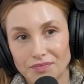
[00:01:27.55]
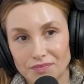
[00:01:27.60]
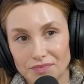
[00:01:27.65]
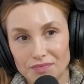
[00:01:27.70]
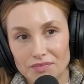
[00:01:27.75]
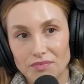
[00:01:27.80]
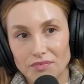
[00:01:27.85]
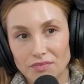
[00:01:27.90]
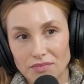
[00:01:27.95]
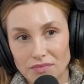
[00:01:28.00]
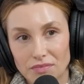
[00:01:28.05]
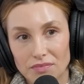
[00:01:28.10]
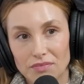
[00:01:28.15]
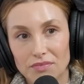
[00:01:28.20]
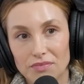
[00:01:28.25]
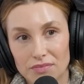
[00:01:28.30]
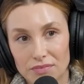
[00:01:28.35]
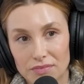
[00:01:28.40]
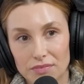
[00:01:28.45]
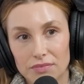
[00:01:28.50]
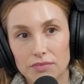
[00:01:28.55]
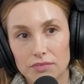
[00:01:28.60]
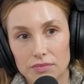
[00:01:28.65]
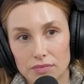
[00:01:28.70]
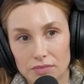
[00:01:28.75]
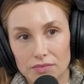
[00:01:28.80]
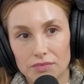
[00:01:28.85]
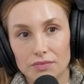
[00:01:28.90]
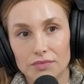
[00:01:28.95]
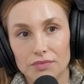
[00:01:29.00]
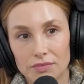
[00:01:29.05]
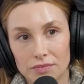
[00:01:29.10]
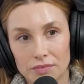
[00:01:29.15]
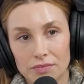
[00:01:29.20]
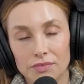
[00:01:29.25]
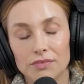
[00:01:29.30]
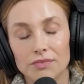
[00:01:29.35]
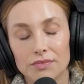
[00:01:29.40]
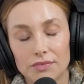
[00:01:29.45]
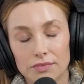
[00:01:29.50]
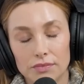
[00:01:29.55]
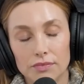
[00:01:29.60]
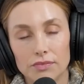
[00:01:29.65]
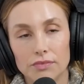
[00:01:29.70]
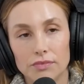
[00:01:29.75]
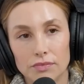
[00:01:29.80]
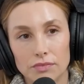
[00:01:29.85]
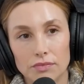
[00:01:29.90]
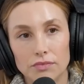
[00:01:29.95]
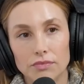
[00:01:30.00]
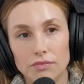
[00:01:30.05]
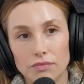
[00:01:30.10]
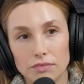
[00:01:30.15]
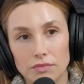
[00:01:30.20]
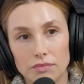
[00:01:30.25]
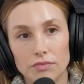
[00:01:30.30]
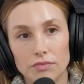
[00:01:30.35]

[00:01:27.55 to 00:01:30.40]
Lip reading: what feeding will be like or what they'll